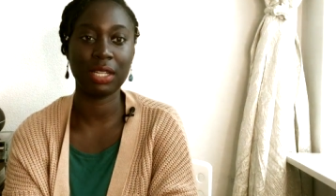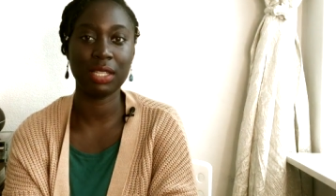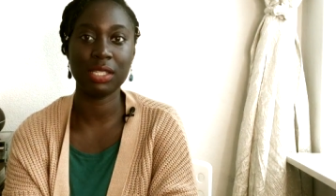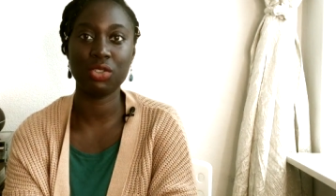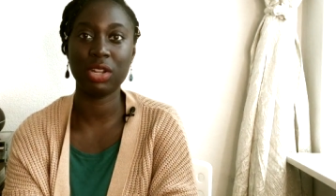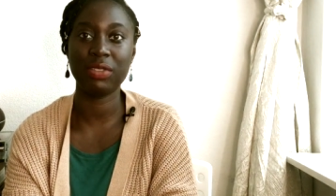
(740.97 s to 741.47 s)

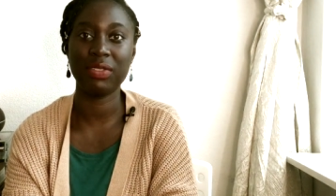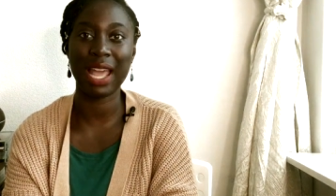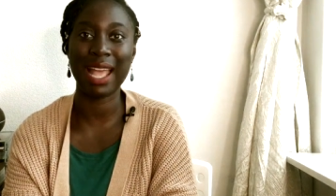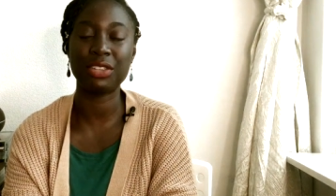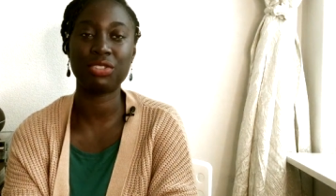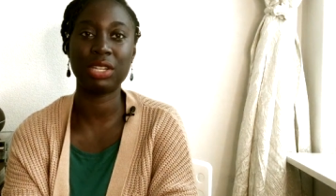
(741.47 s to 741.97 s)
is not even
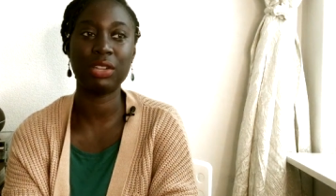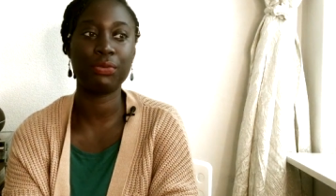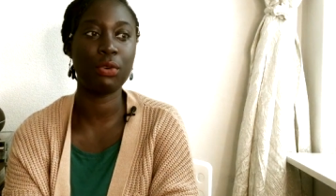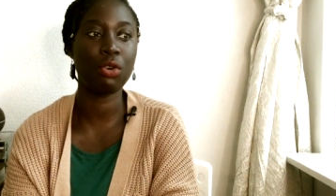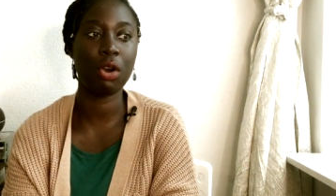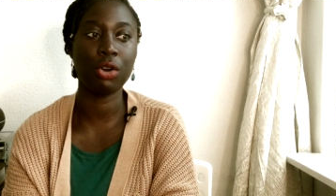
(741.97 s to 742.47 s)
answering the
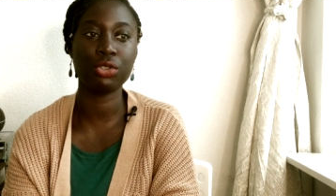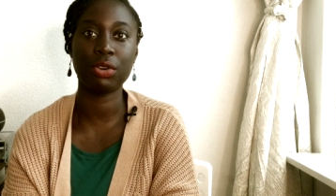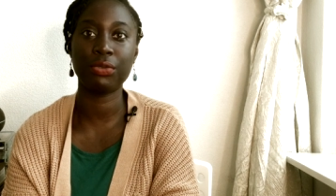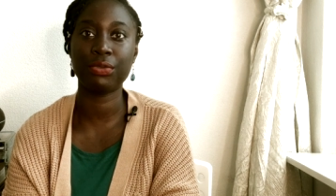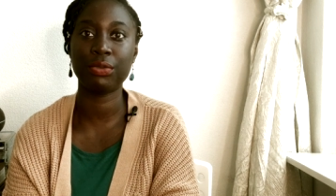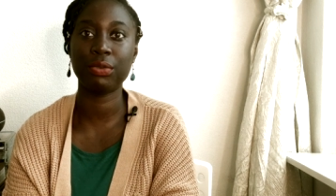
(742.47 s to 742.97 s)
phone calls
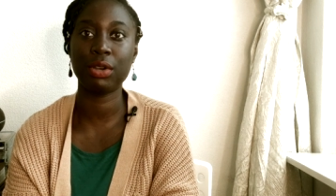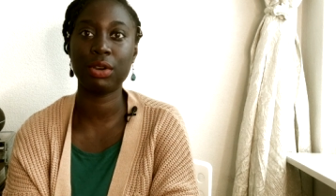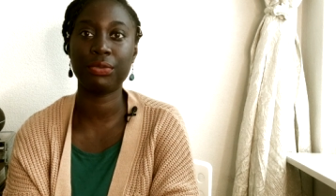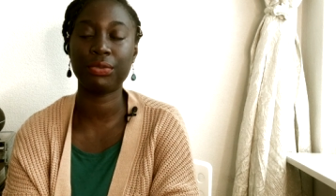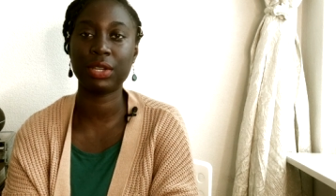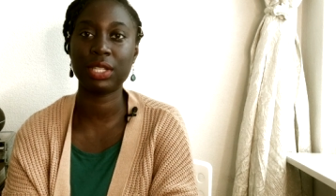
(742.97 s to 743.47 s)
of,
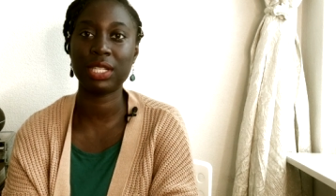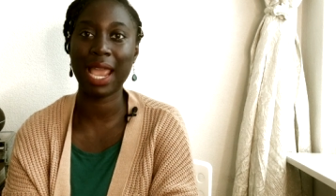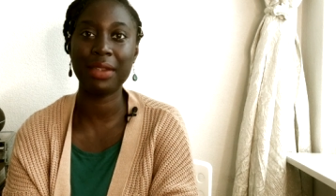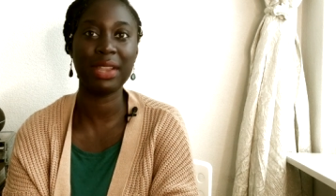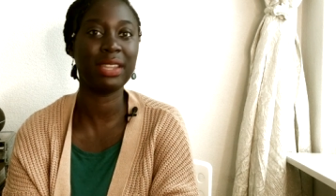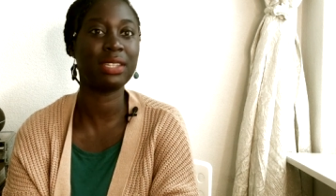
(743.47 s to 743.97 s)
of uh,
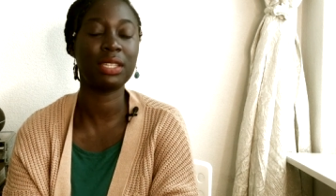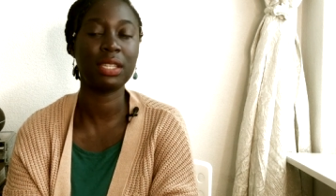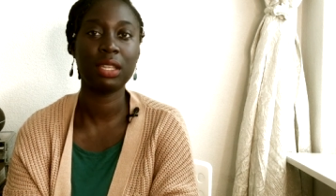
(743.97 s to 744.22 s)
Tyrese.